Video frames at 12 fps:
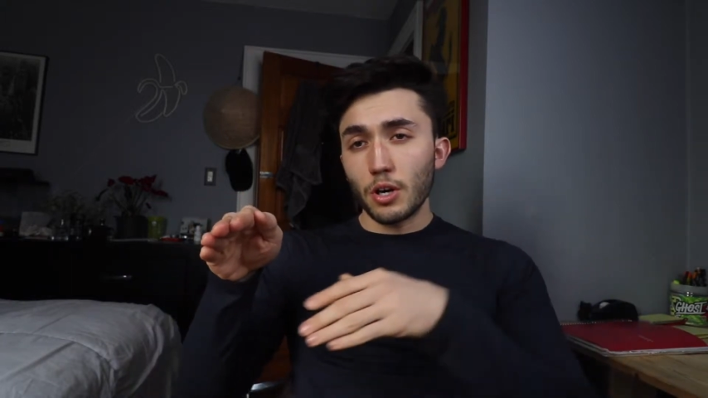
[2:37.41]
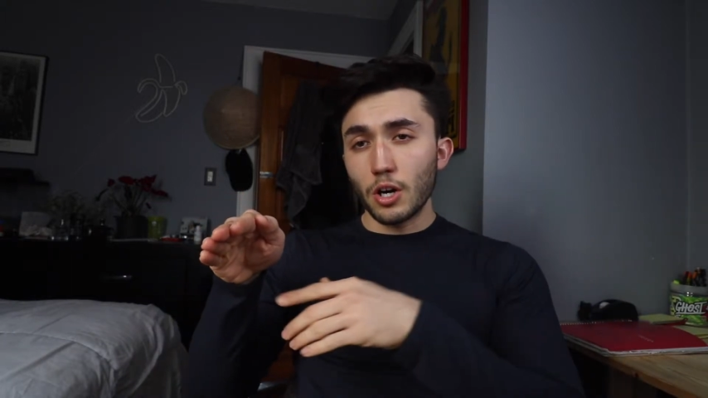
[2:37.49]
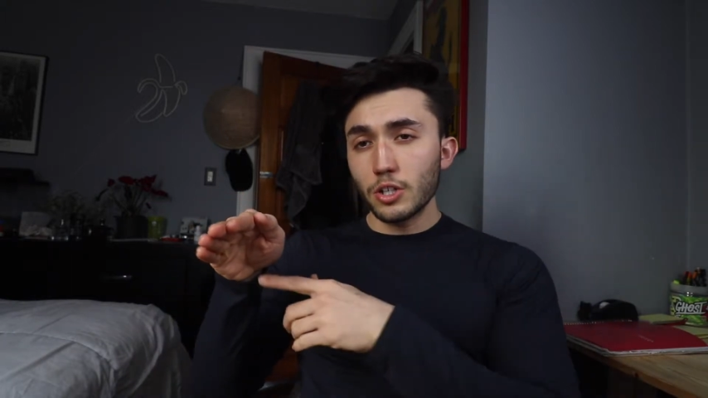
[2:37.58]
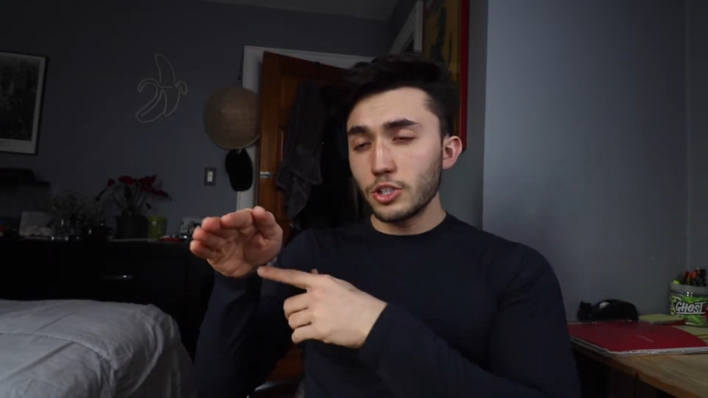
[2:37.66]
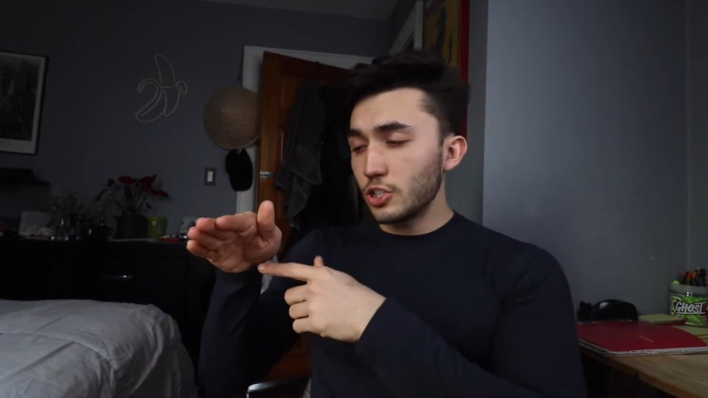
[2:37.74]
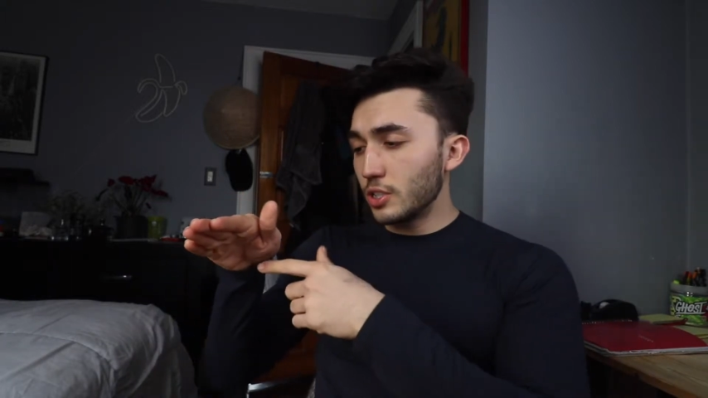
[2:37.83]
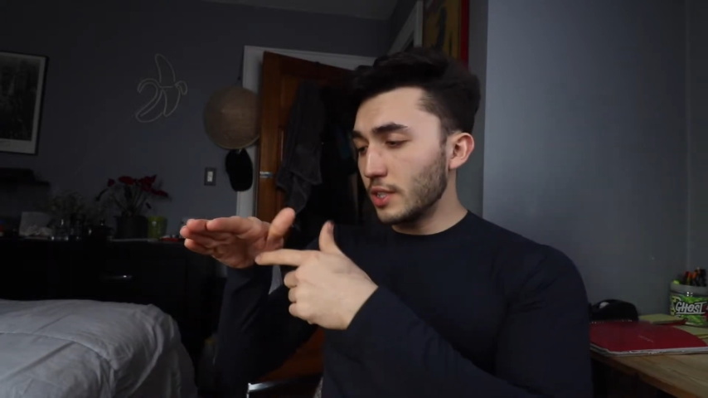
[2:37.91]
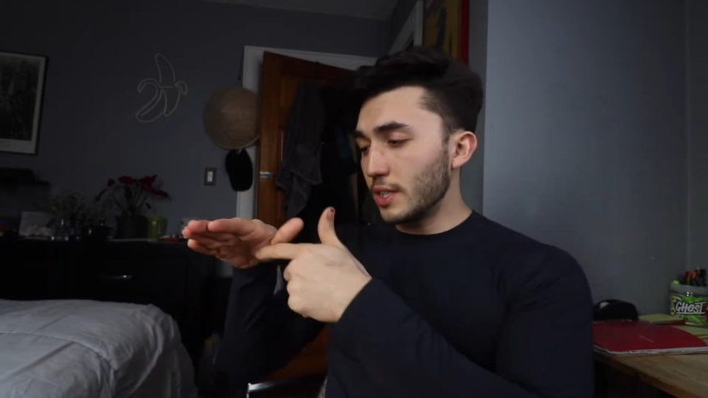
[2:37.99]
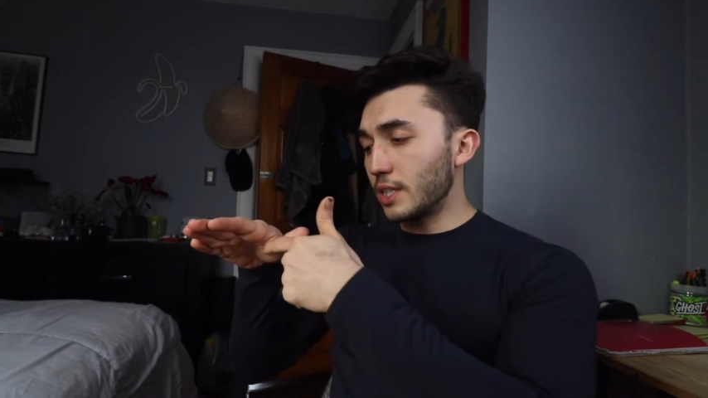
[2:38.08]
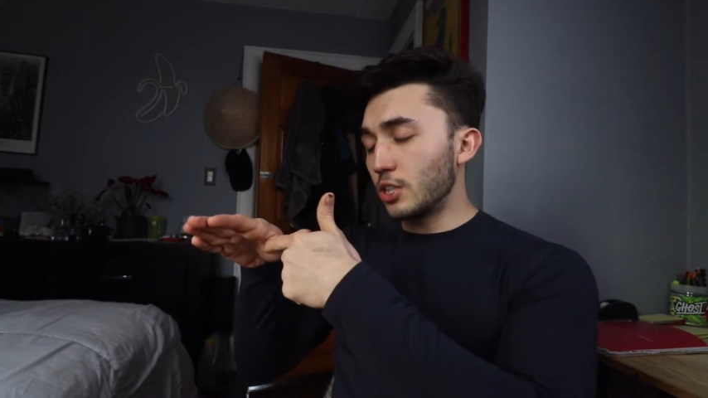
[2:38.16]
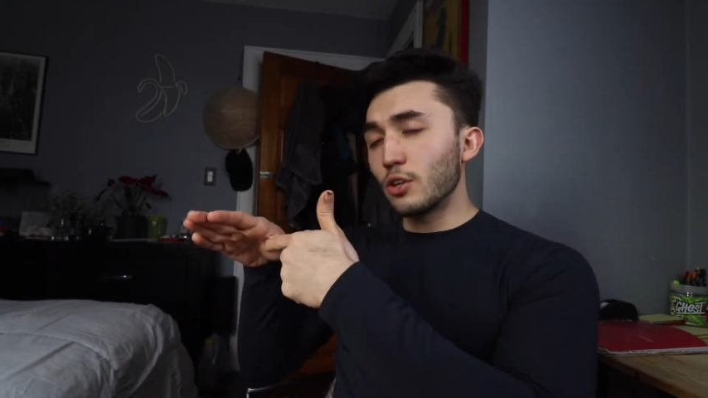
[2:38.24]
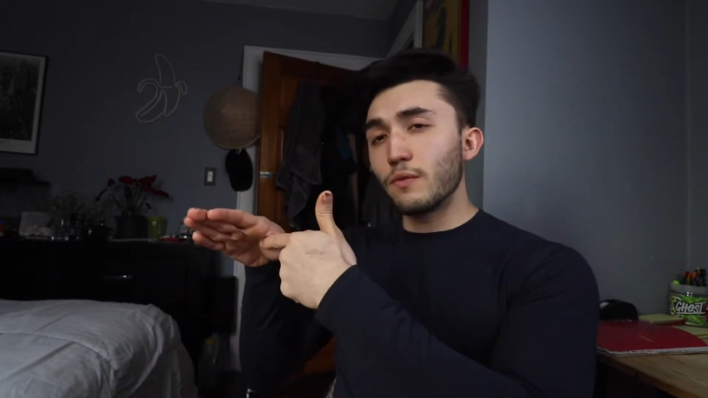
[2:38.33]
arch
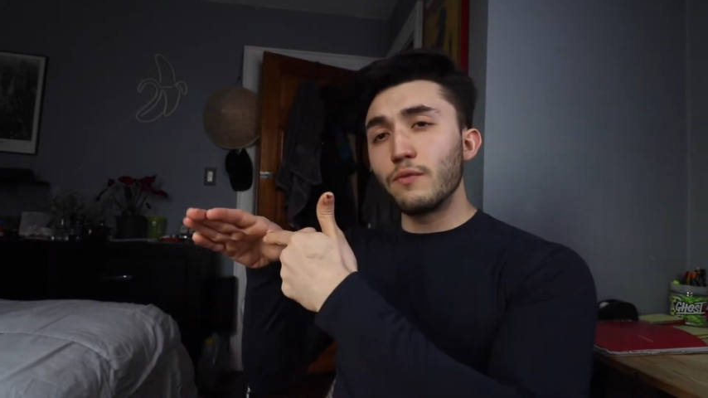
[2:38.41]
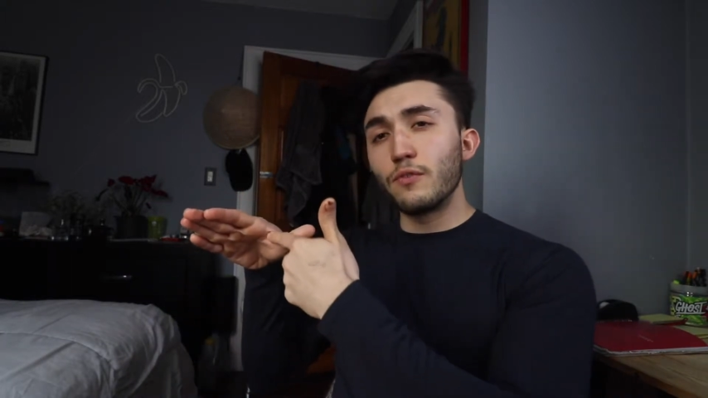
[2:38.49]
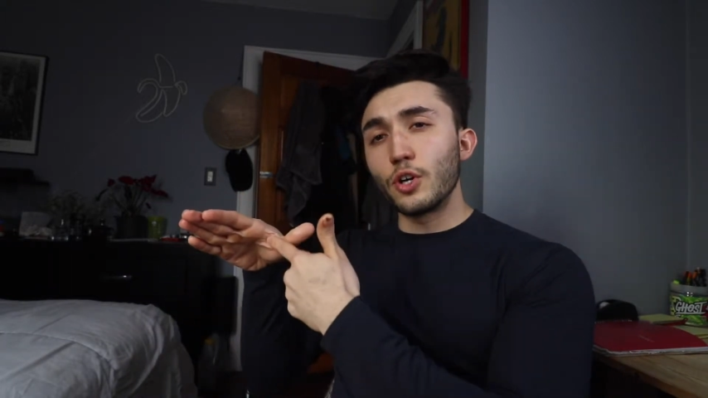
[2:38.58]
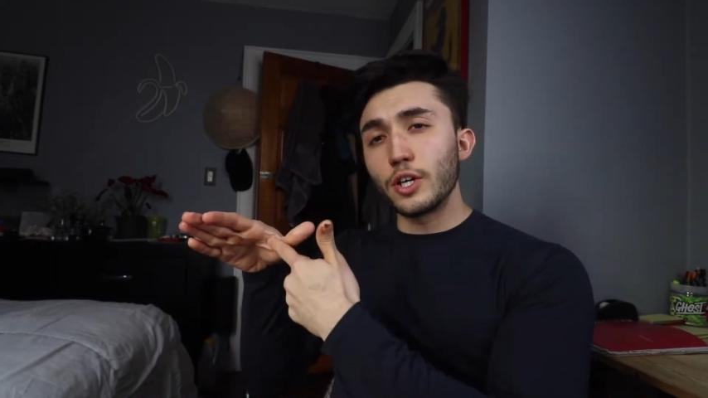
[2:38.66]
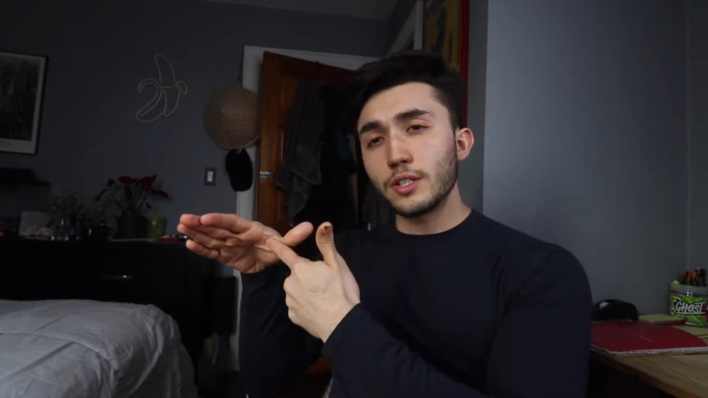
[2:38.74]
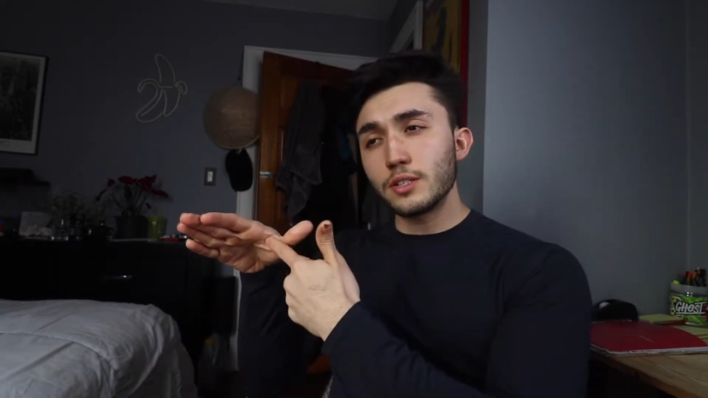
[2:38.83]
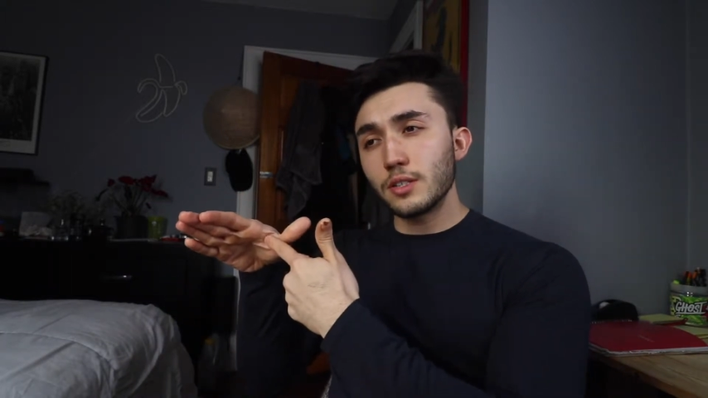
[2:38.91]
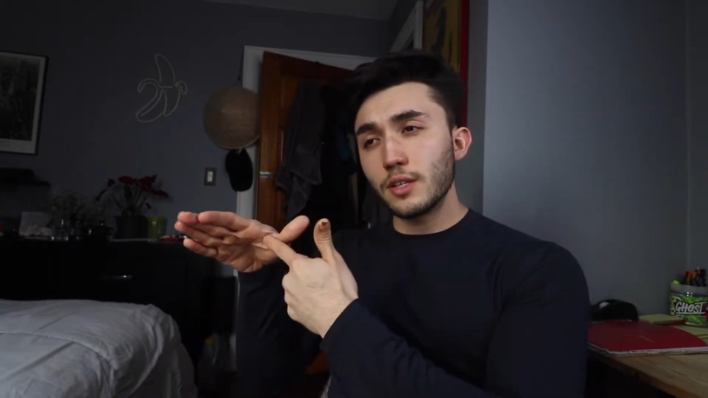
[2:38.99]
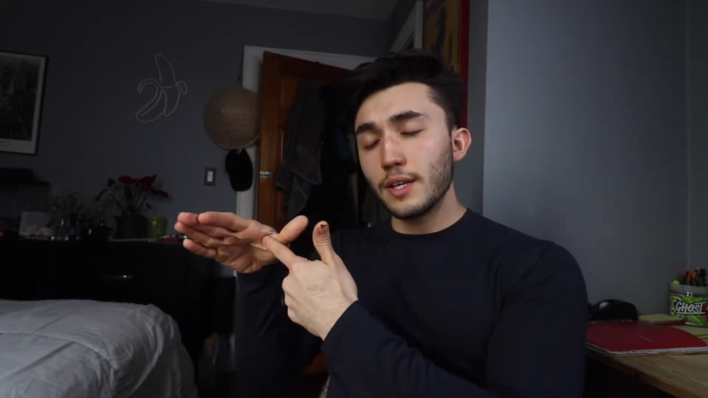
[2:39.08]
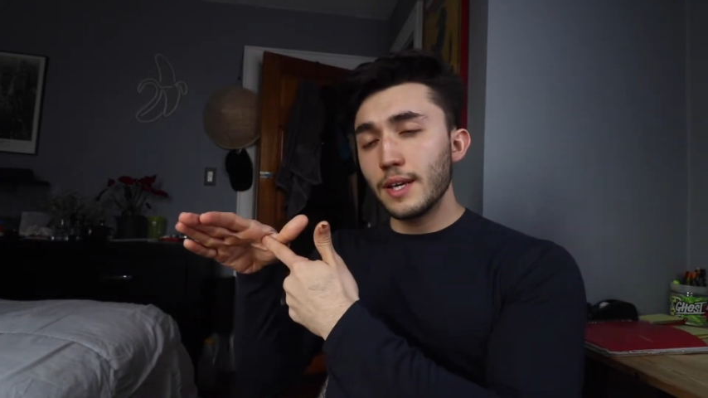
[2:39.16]
in your foot.